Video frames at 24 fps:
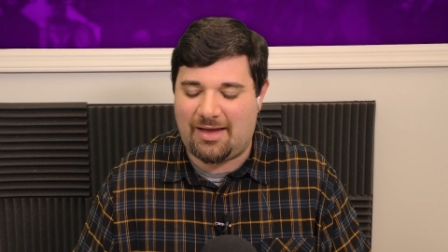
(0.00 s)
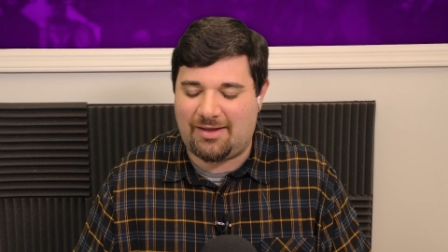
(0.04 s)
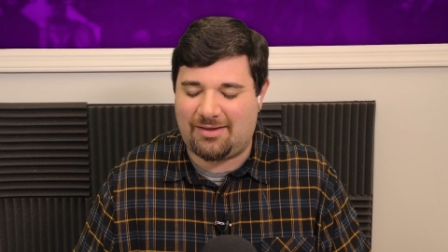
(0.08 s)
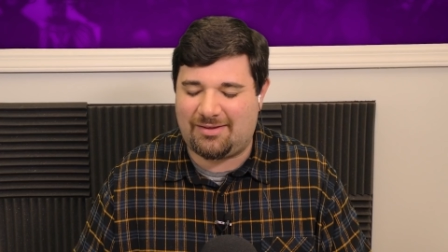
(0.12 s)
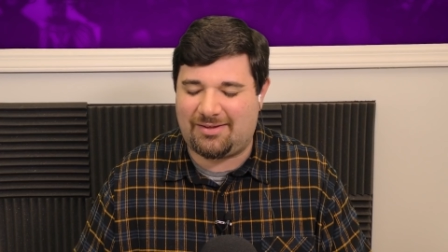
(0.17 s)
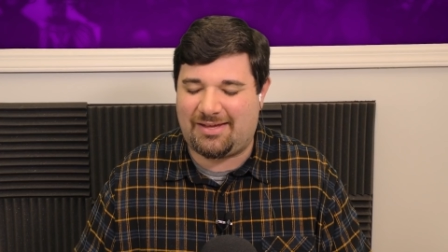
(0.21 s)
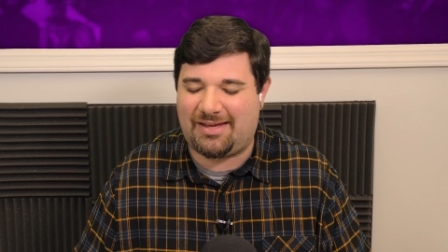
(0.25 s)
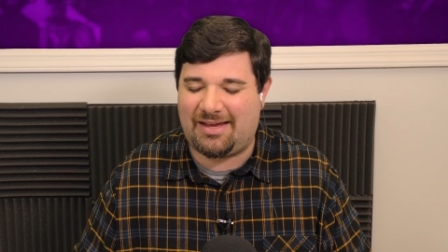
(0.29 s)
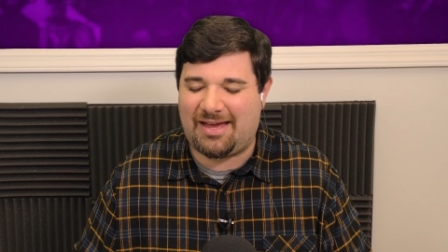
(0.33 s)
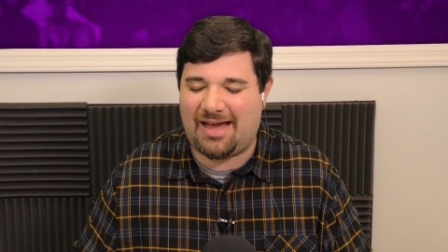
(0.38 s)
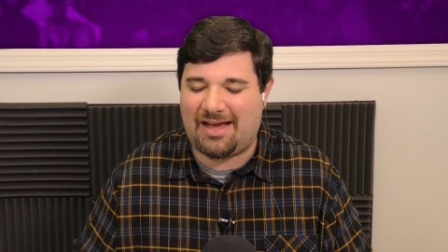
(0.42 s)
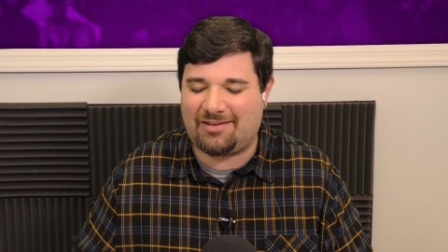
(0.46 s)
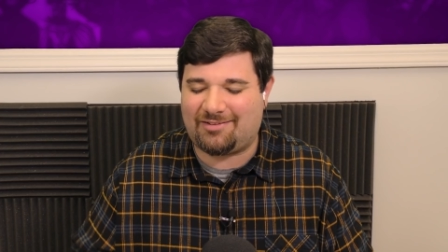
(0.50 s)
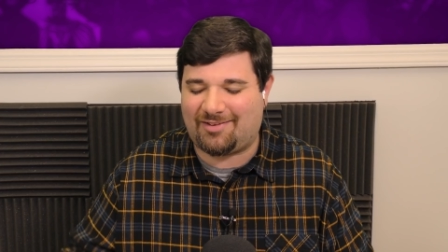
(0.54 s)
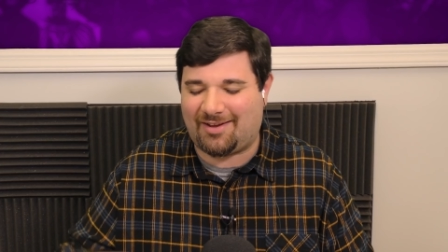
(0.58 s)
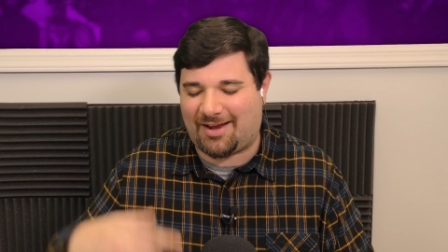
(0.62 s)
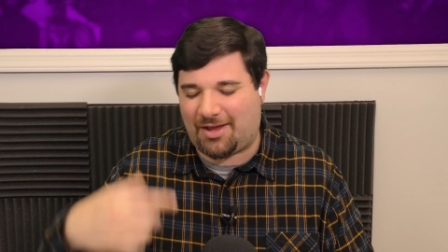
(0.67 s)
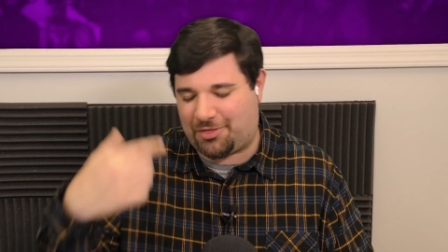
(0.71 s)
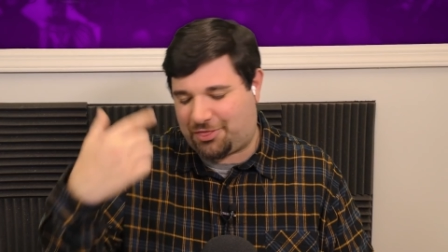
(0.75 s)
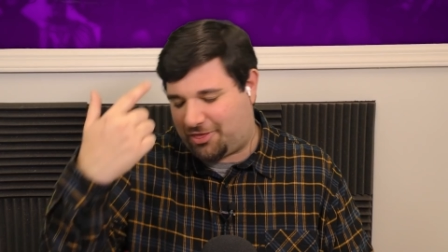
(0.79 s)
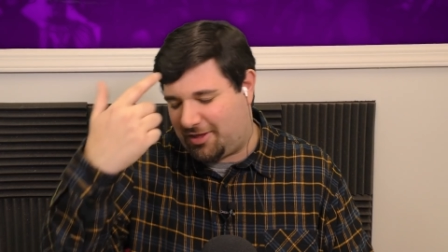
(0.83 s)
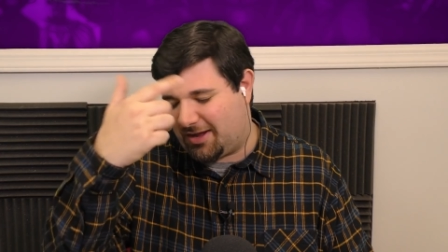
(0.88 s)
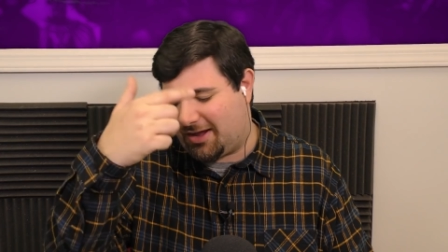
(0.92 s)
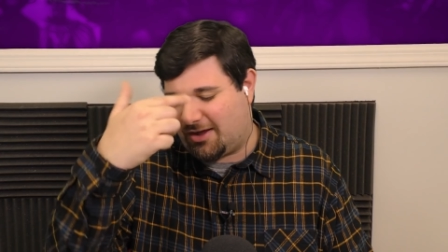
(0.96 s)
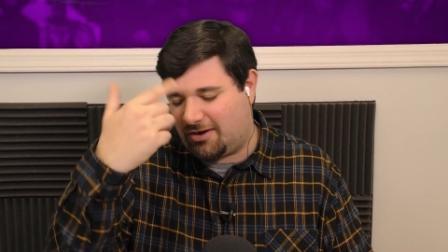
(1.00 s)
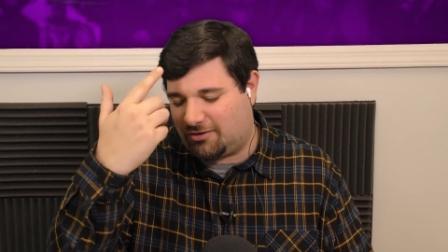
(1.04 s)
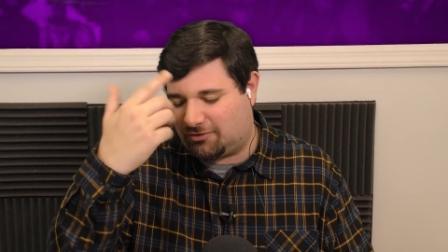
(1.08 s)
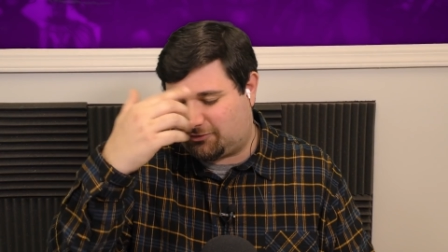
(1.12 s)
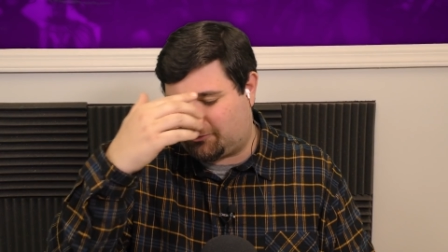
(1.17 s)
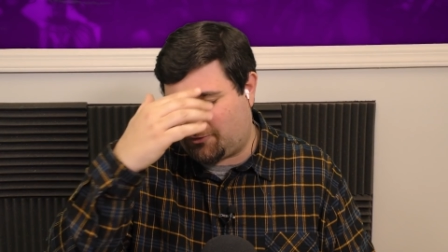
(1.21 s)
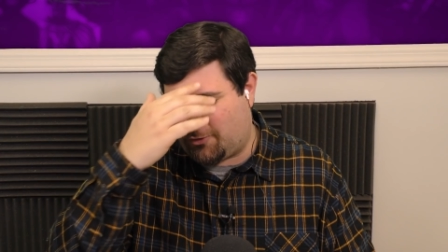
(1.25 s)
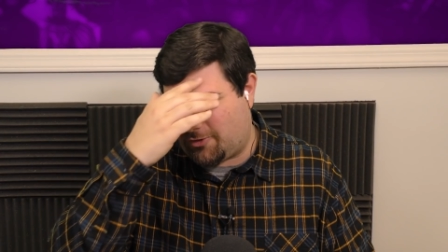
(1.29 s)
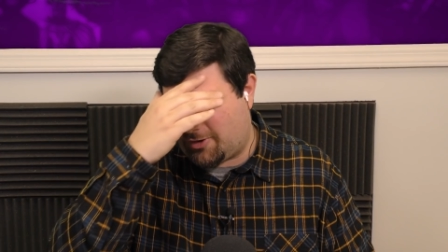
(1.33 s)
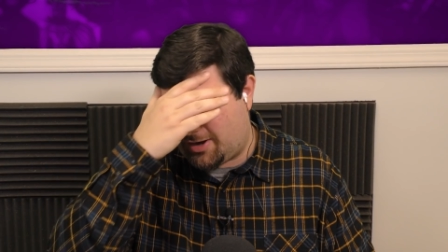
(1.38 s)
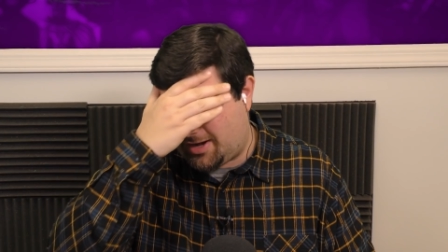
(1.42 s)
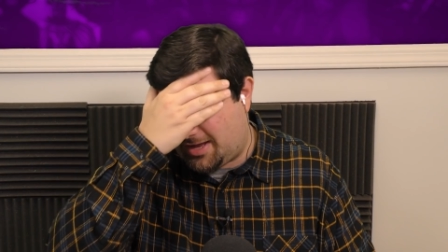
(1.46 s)
He has like a thing on his
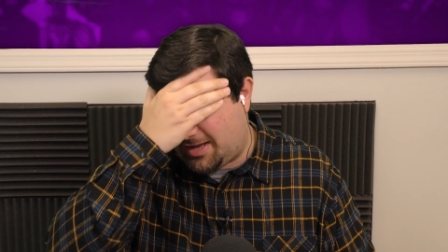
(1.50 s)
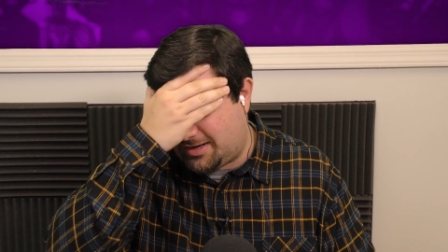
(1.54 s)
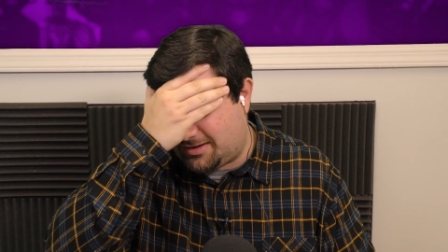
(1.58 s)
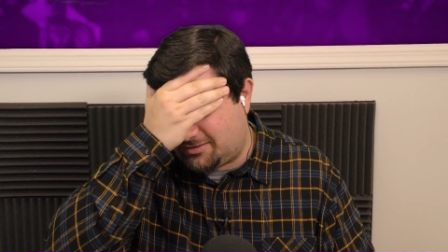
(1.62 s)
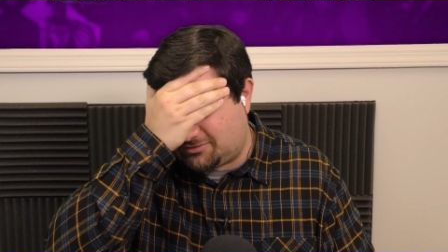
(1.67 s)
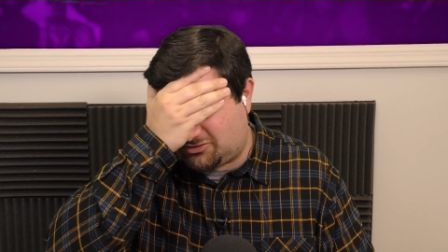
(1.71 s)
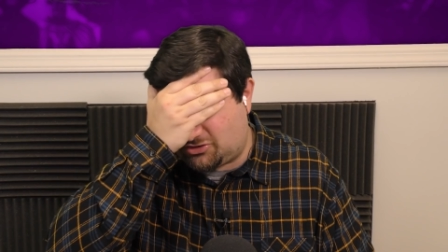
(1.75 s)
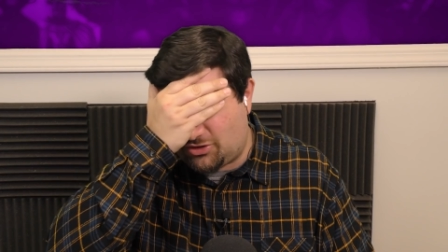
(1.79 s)
forehead.